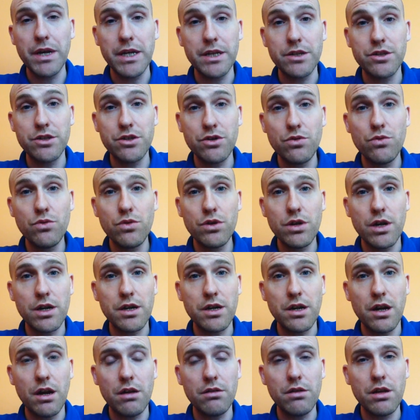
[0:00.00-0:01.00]
talk.
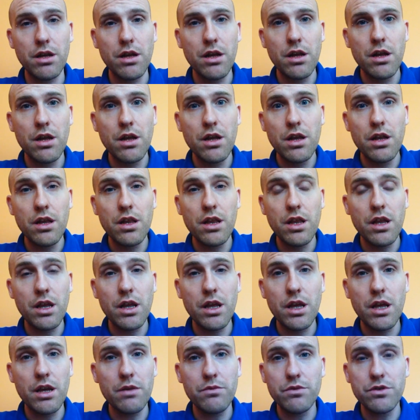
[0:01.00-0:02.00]

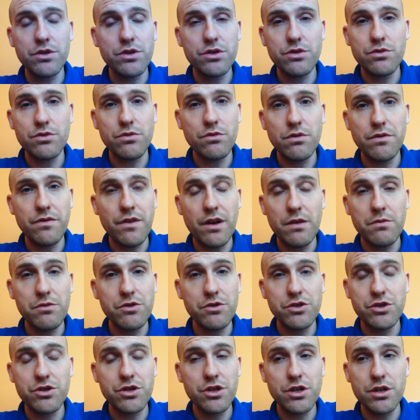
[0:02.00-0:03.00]
It was sort of,
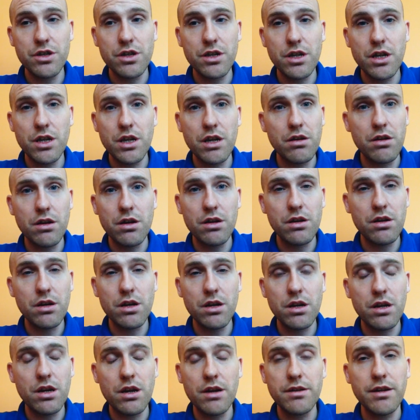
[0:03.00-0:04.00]

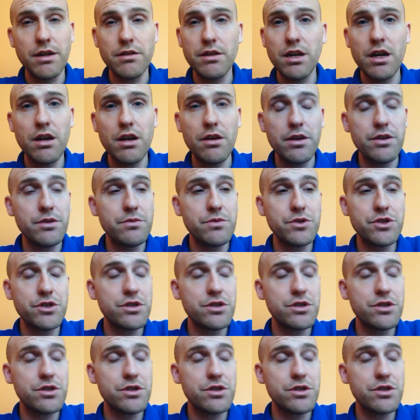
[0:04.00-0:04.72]
I don't know, it